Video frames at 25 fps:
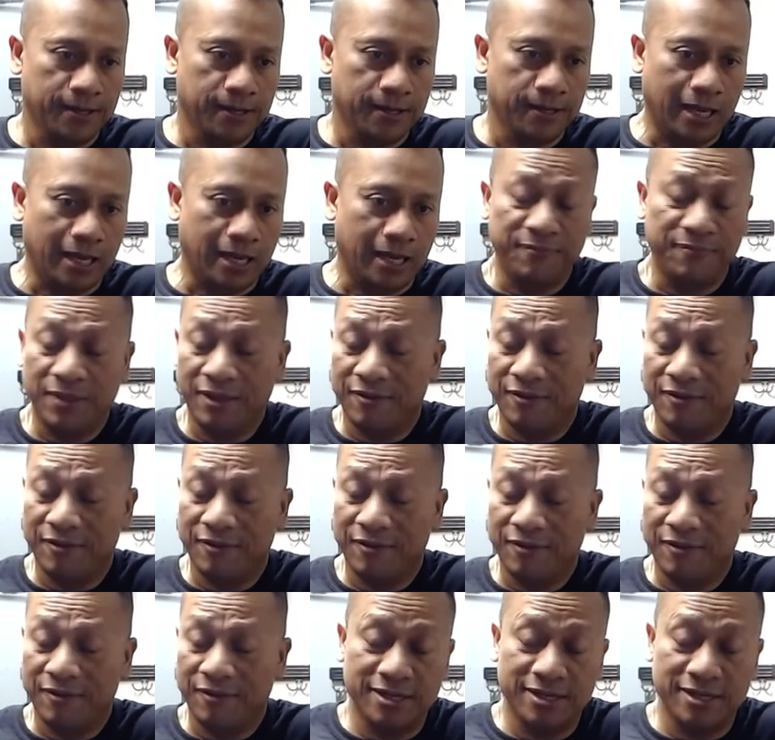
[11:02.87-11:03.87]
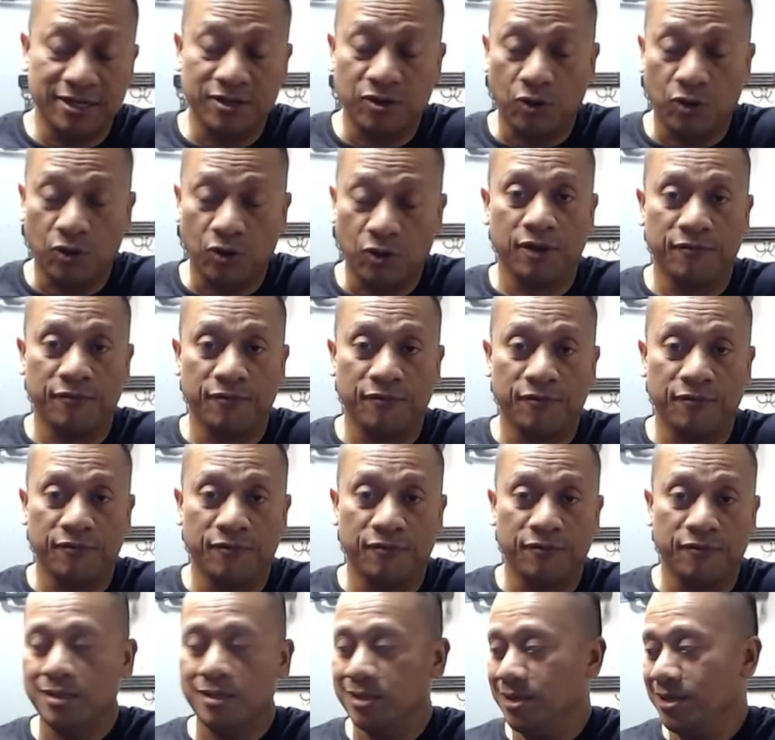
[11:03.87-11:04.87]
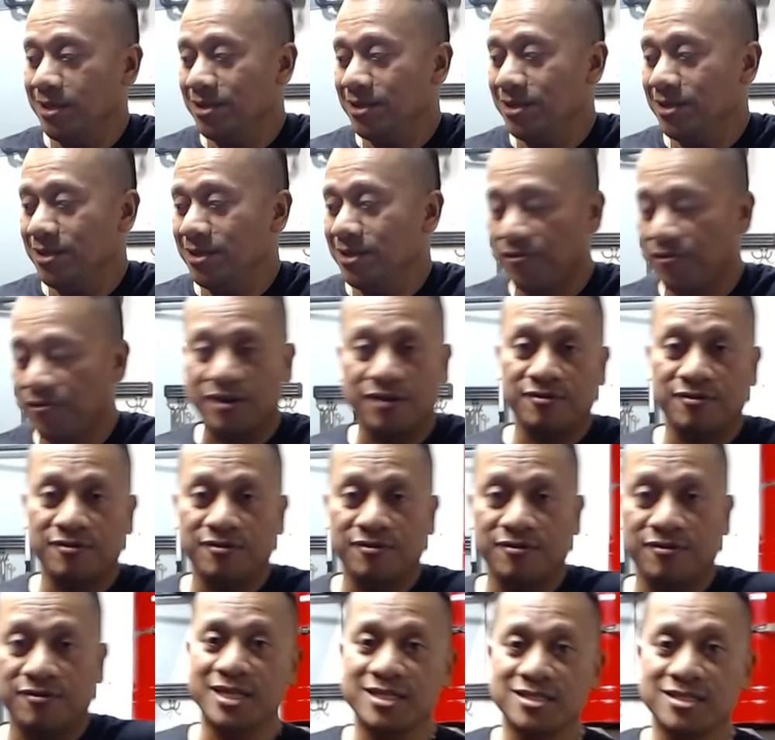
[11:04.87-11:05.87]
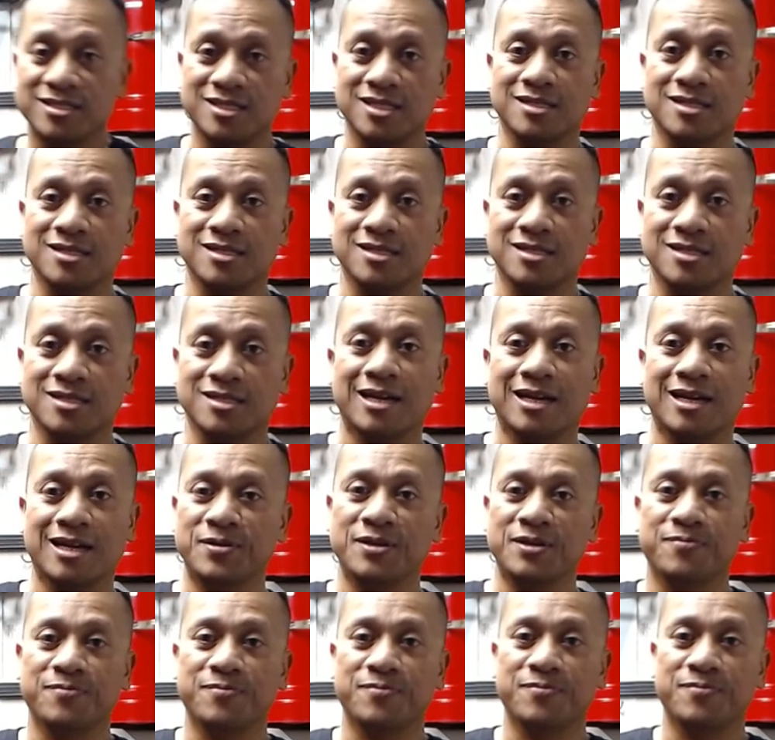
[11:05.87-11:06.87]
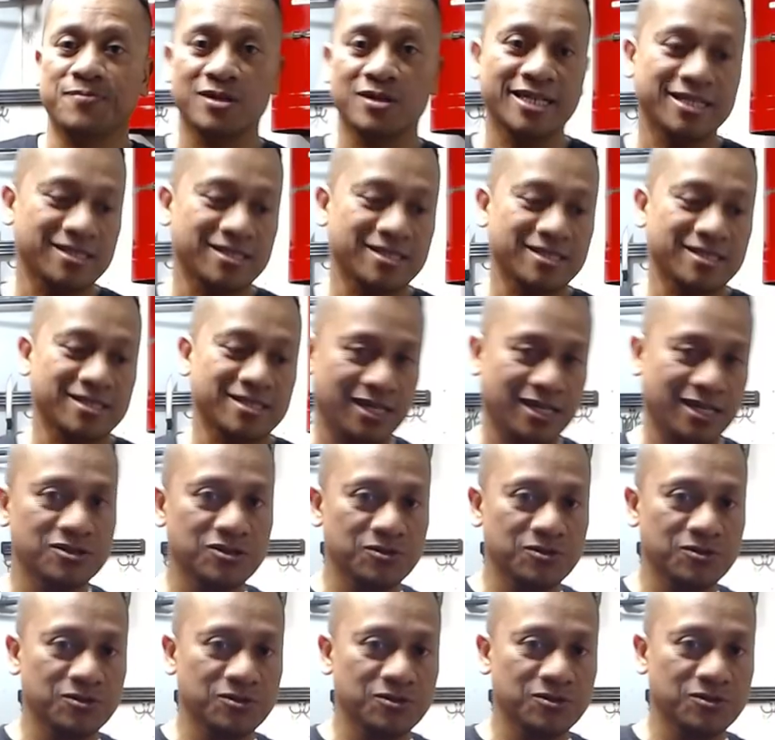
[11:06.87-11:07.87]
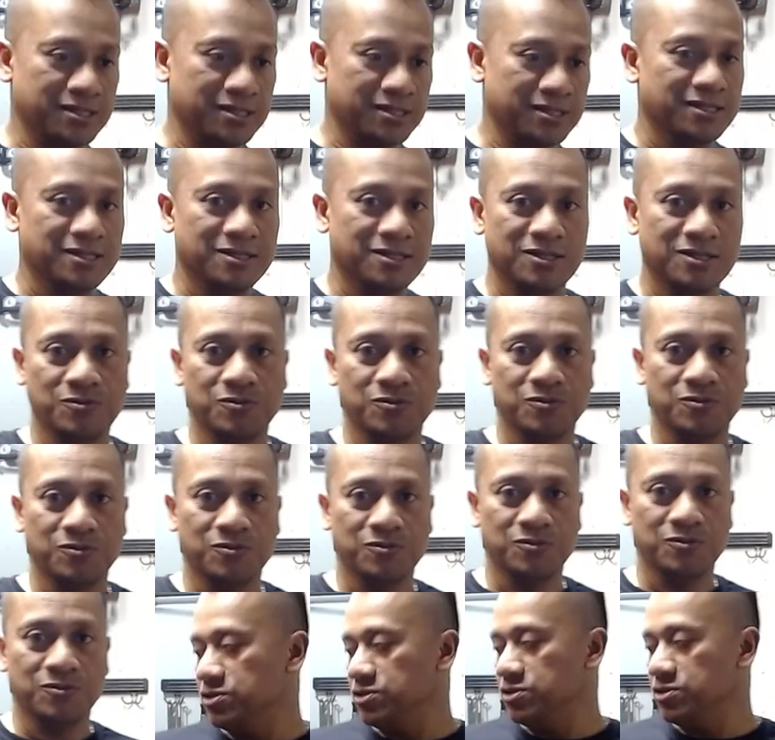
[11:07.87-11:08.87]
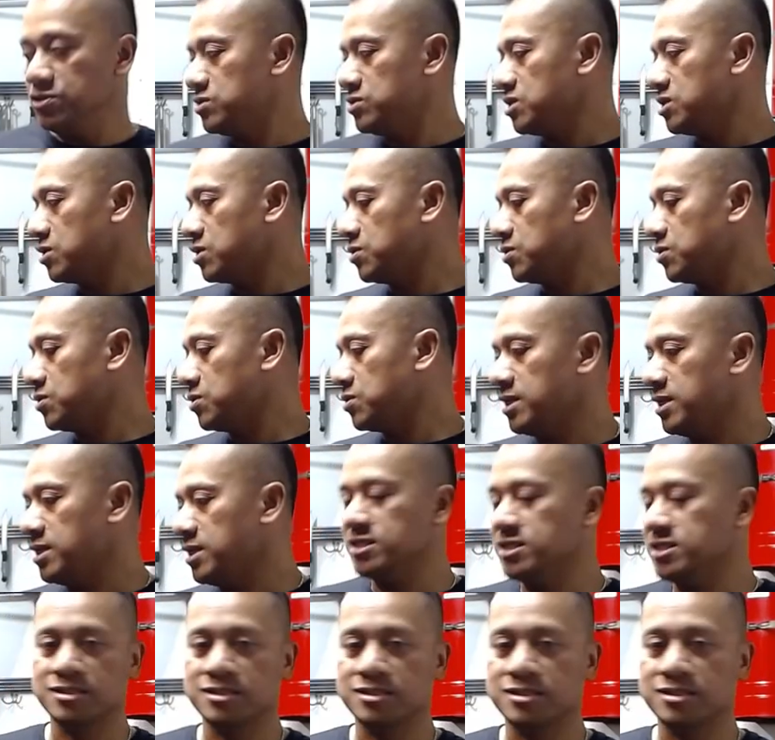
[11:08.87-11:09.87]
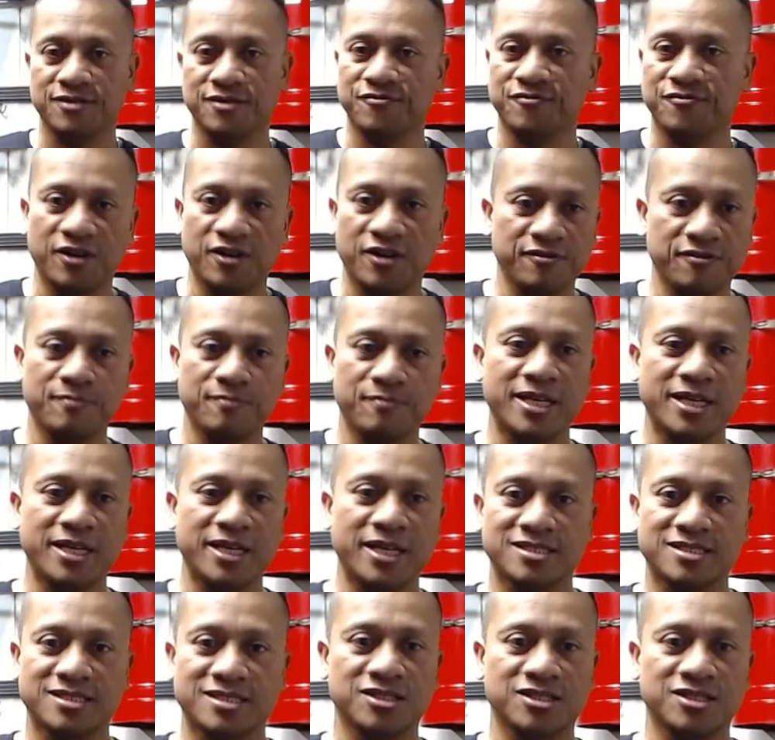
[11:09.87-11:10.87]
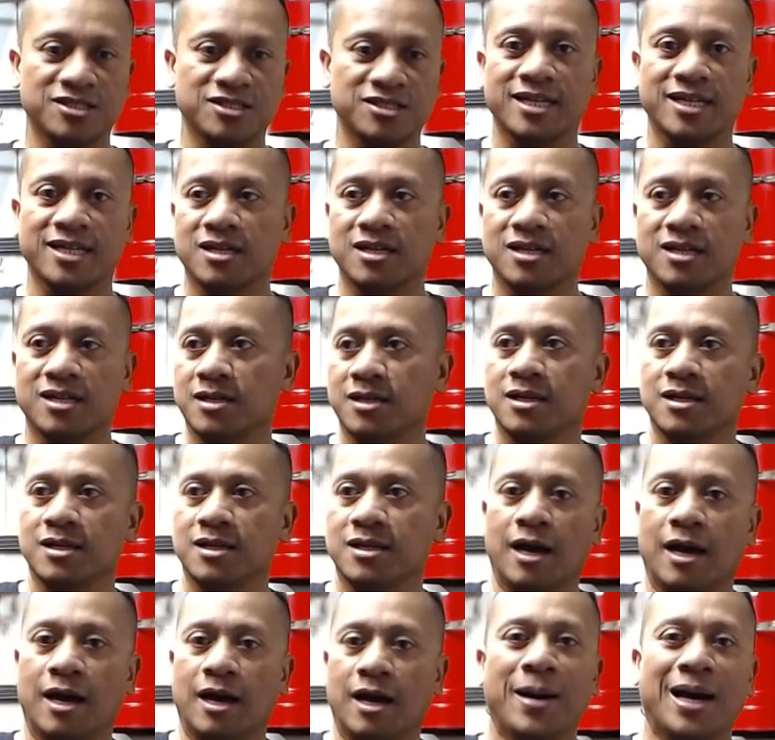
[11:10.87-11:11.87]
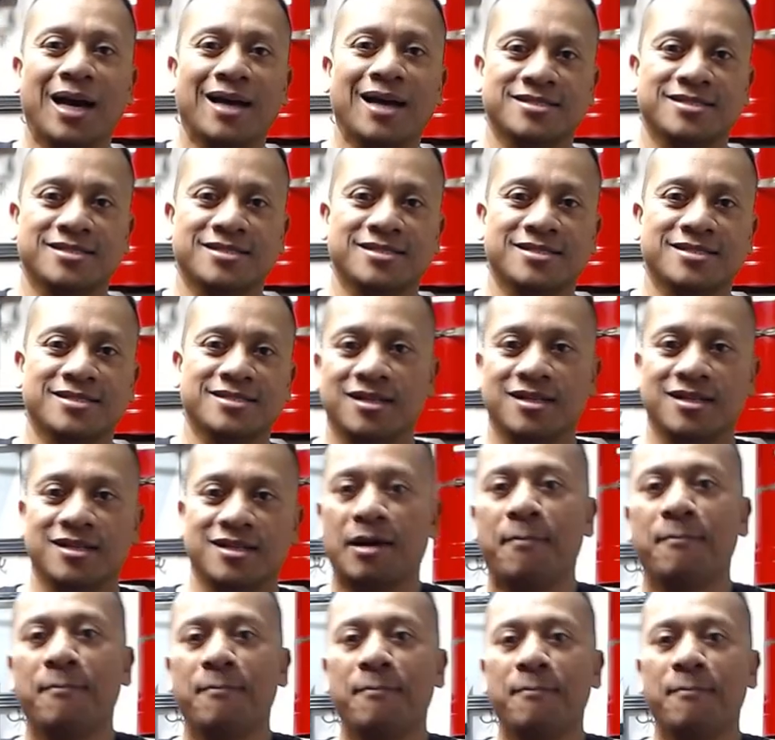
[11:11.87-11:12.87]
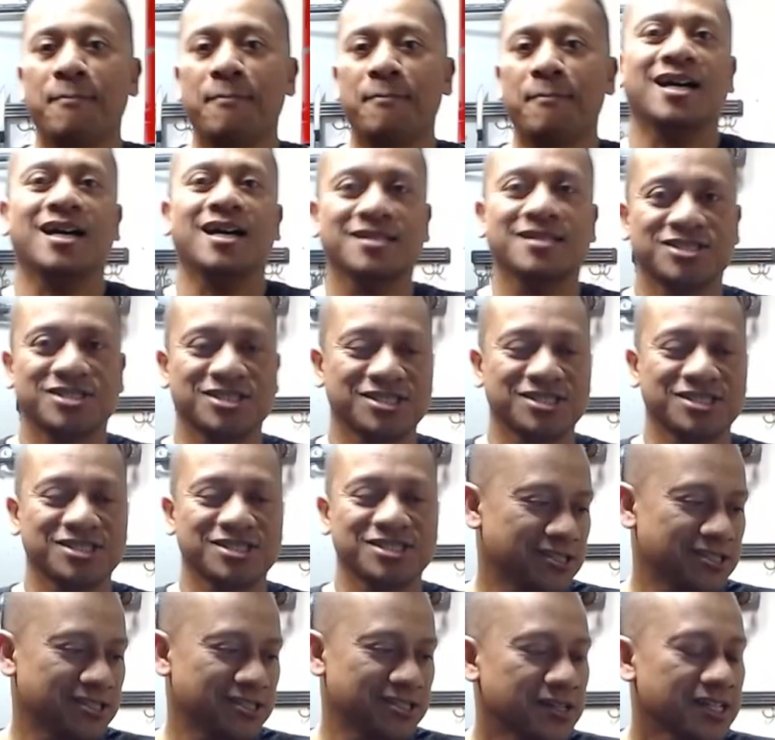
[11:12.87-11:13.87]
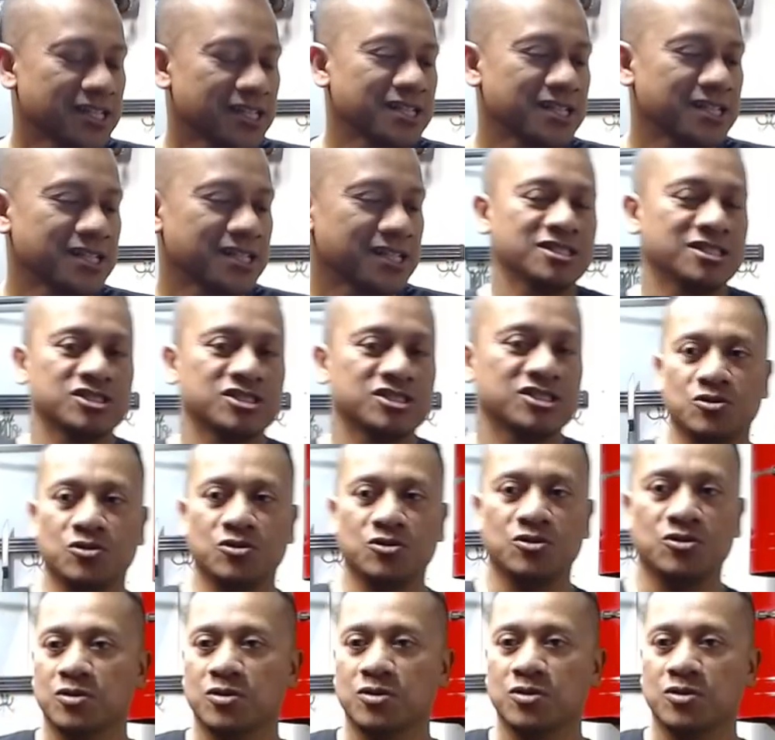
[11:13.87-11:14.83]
I've never been in all of them, but it's very basic. A lot of people don't like to tell you what what they use in cooking this. It's very basic. You're like a, a bartender, like a mixologist, you know? So